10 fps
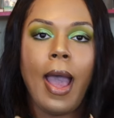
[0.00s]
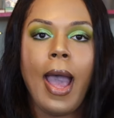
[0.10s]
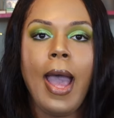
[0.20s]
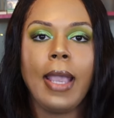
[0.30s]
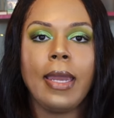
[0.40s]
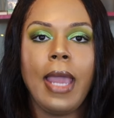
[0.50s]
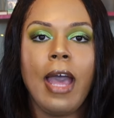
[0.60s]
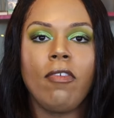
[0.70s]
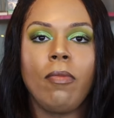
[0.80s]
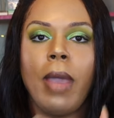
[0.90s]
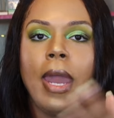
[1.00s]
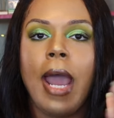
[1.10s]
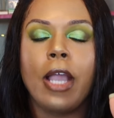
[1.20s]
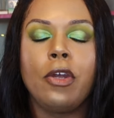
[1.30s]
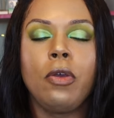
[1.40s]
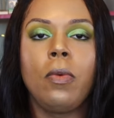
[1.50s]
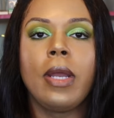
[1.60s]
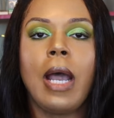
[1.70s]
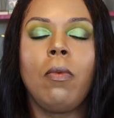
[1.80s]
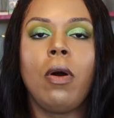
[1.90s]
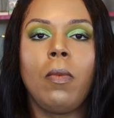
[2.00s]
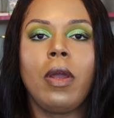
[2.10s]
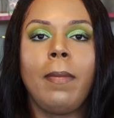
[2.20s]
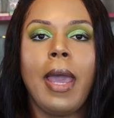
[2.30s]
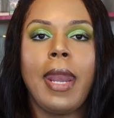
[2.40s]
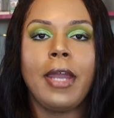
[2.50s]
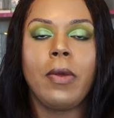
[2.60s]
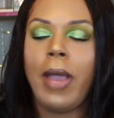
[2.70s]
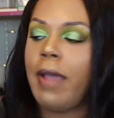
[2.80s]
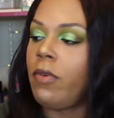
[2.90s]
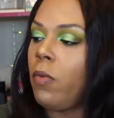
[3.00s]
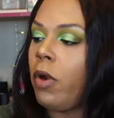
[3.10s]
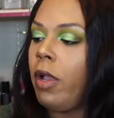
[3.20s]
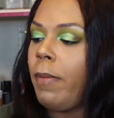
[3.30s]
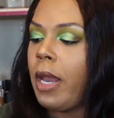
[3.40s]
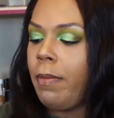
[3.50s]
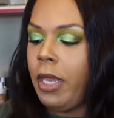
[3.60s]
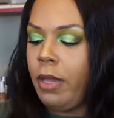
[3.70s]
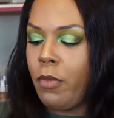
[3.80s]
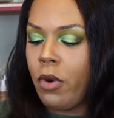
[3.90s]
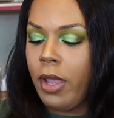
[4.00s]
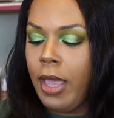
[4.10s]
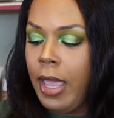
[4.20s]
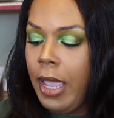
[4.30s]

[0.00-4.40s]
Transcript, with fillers: I can have them and I can do what I want with them and I don't have to worry about them anymore.